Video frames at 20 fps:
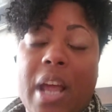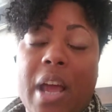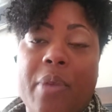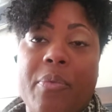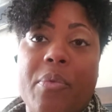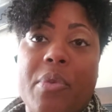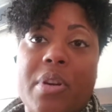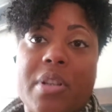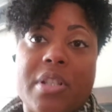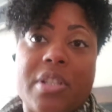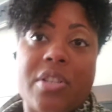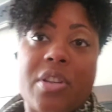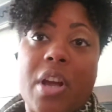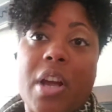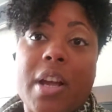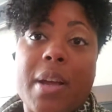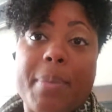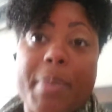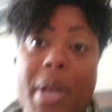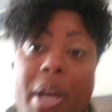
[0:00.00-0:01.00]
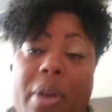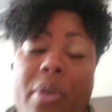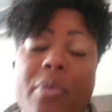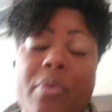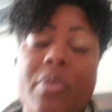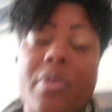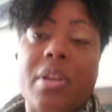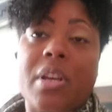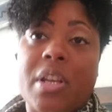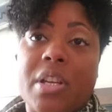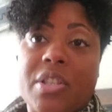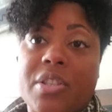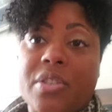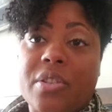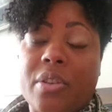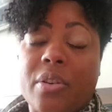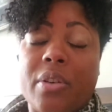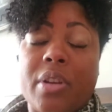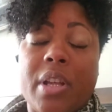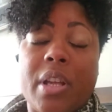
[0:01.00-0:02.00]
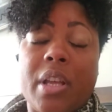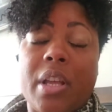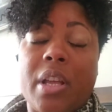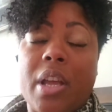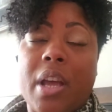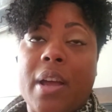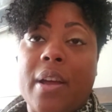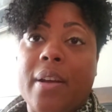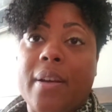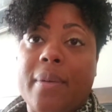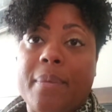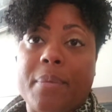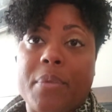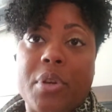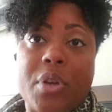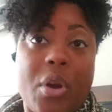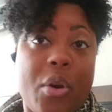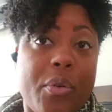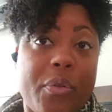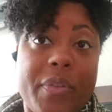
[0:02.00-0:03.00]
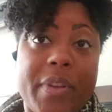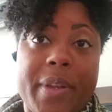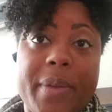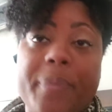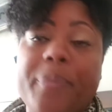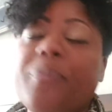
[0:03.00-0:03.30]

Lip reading: I want to talk about concerning COVID.